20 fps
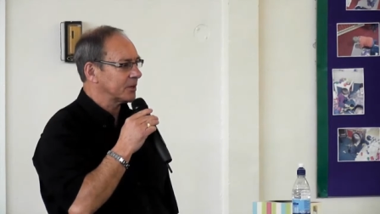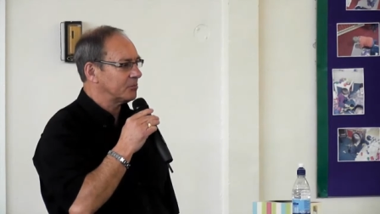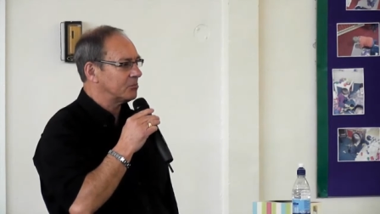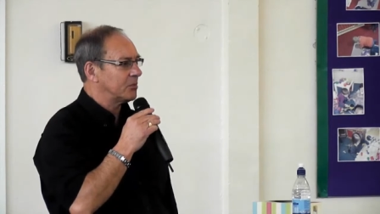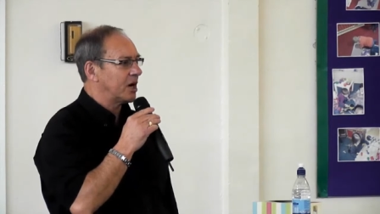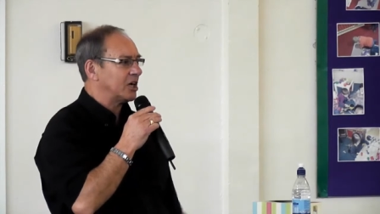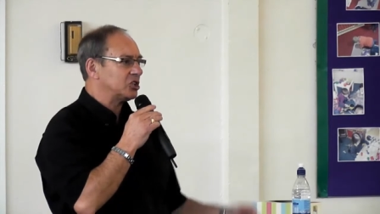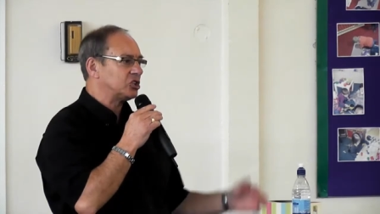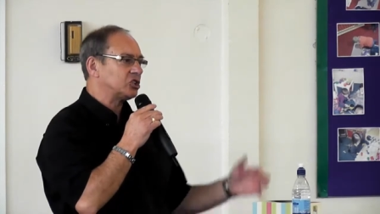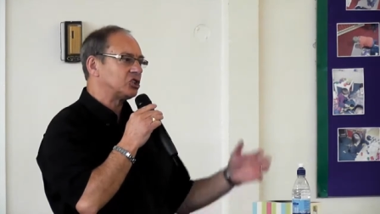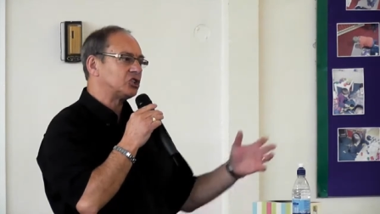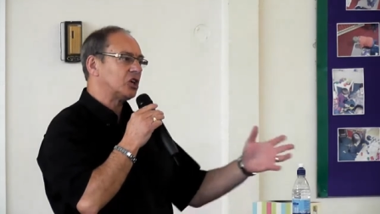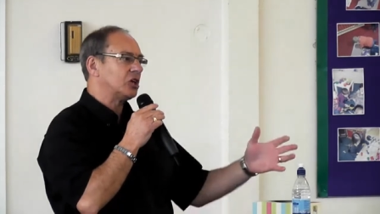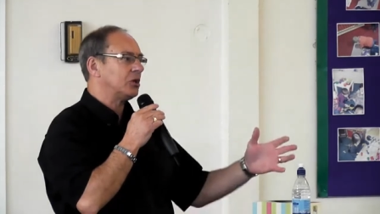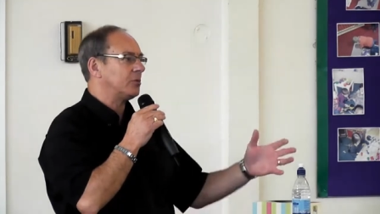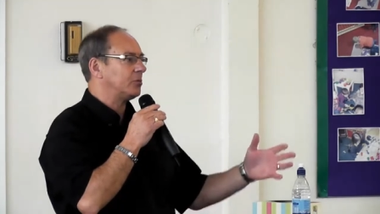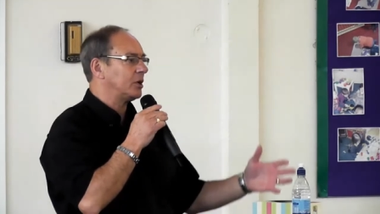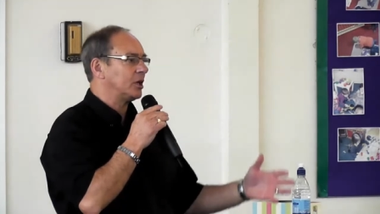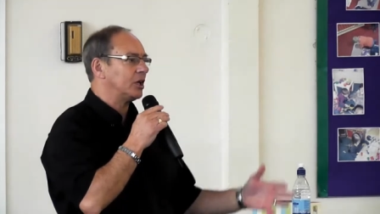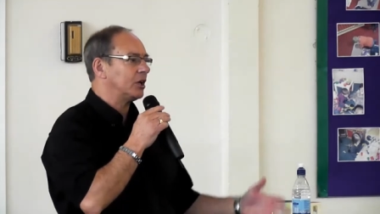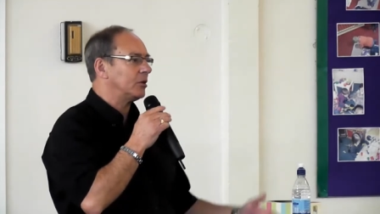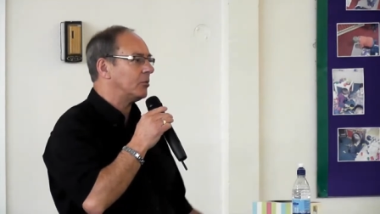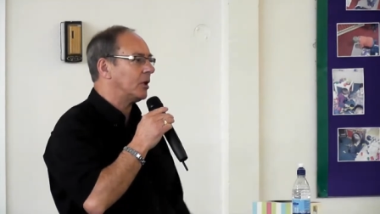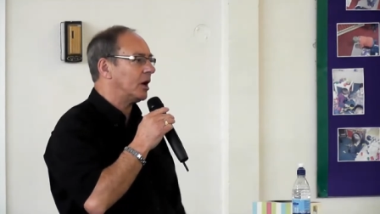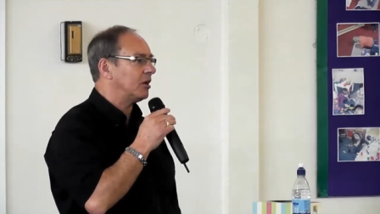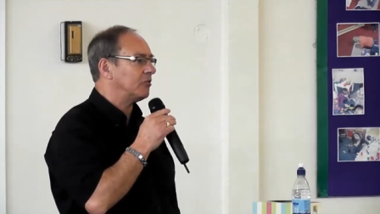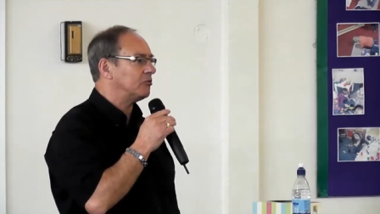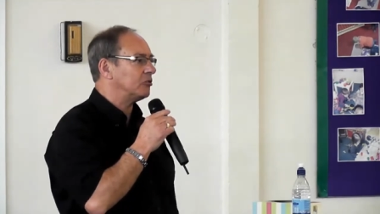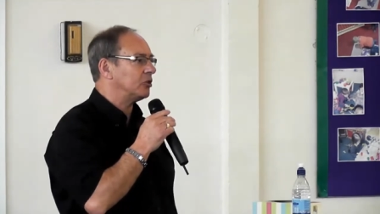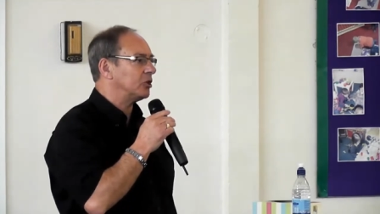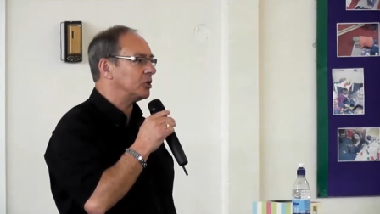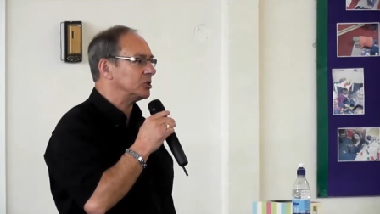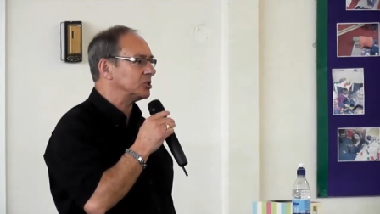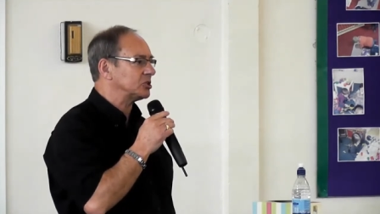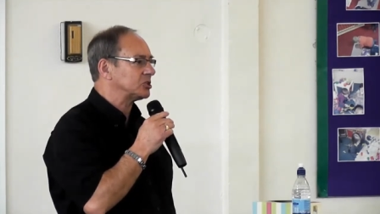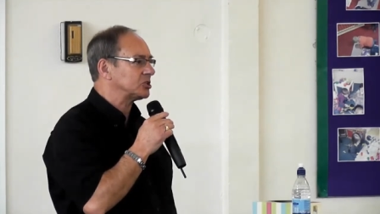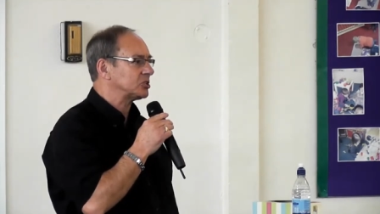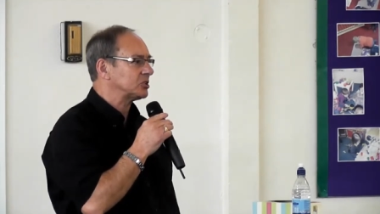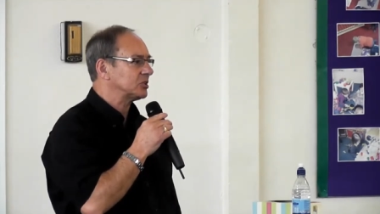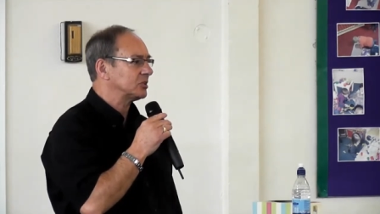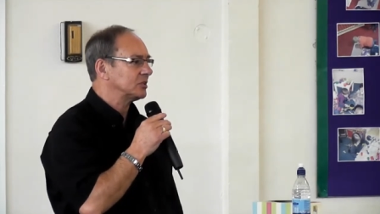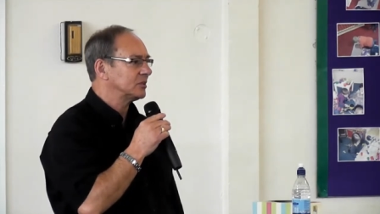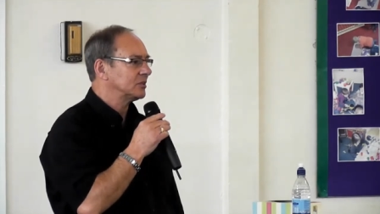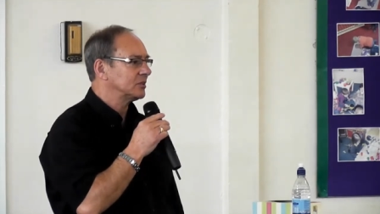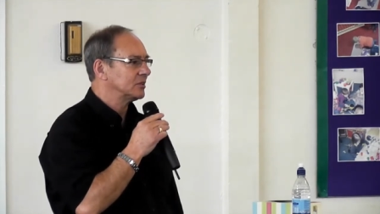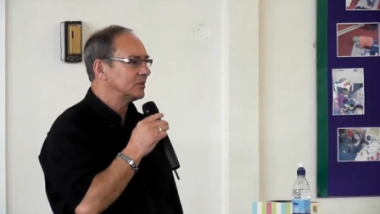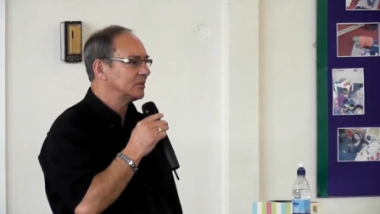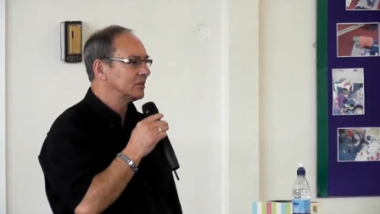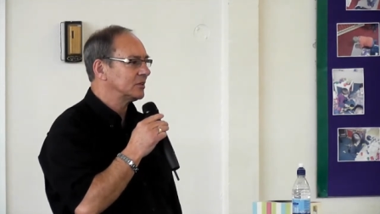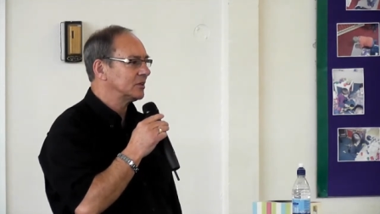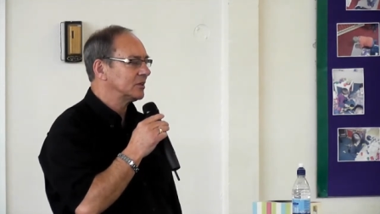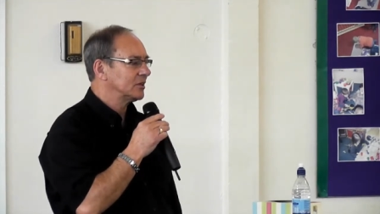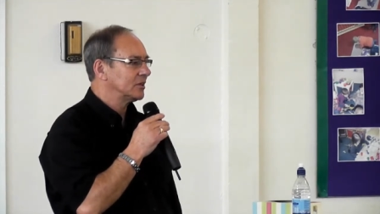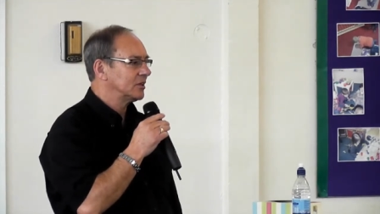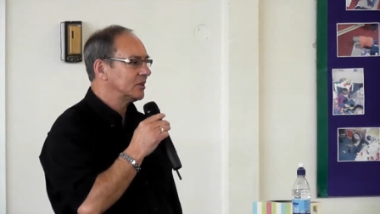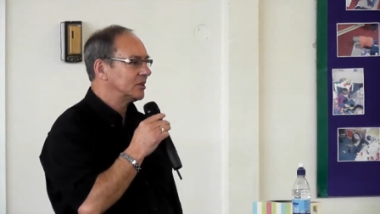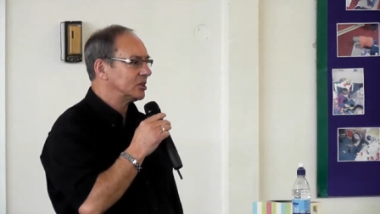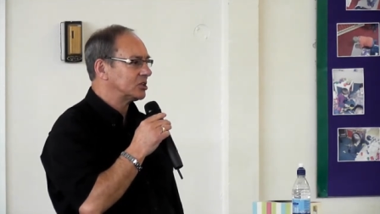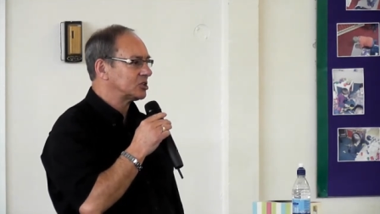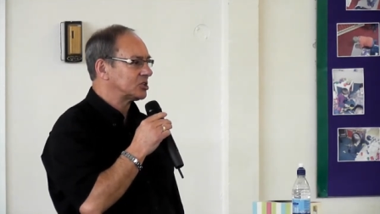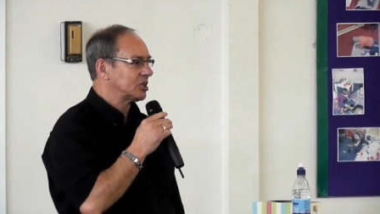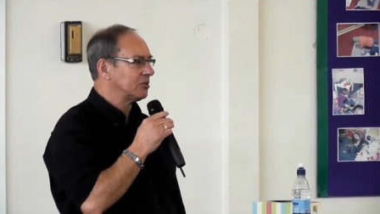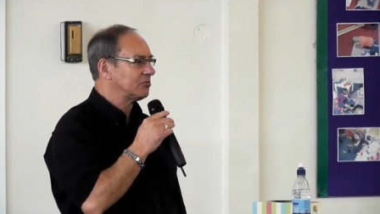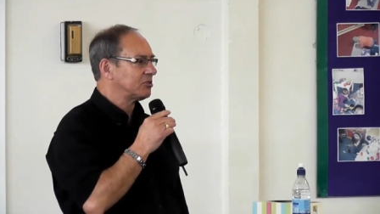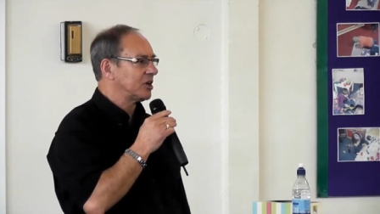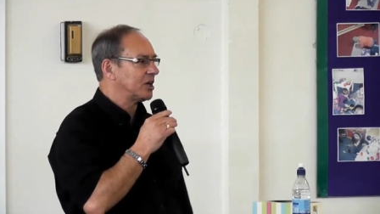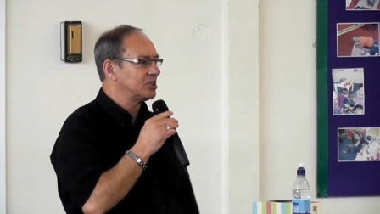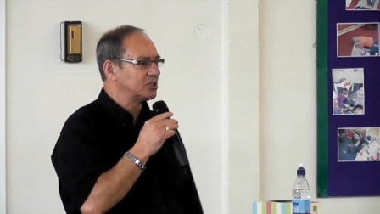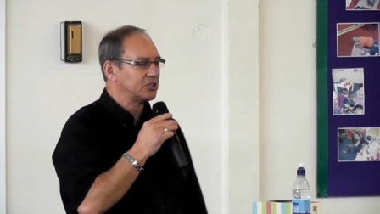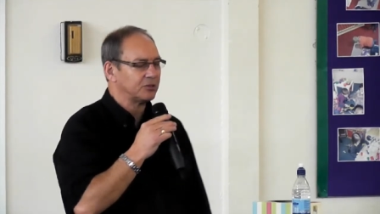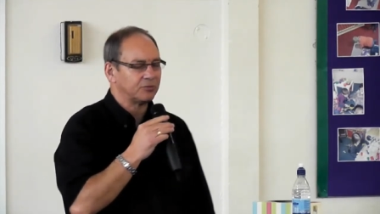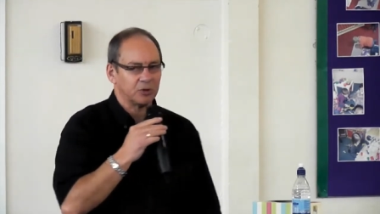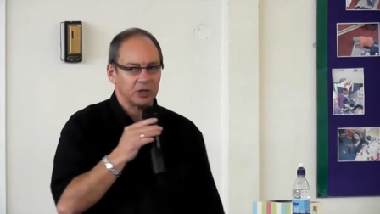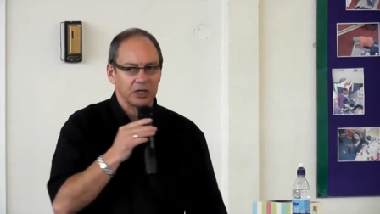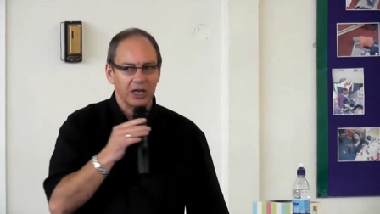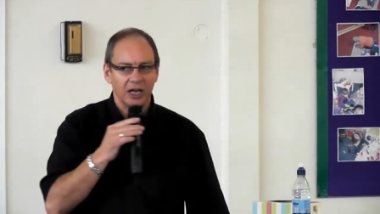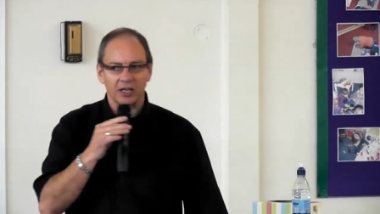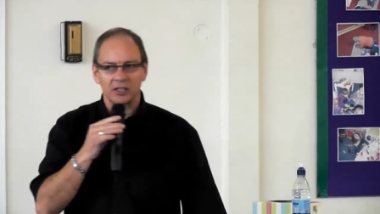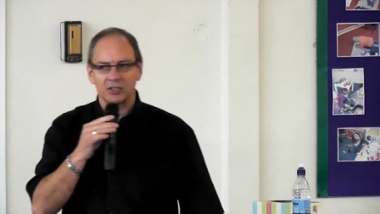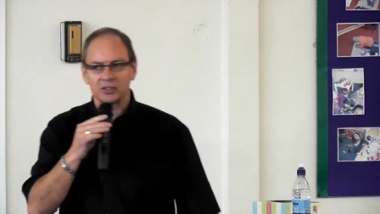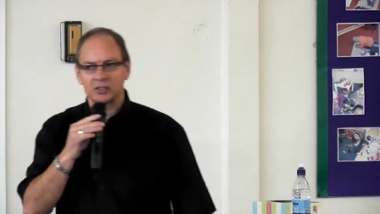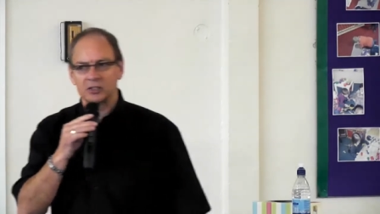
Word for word: My sheep hear my voice. You see, friends, if we get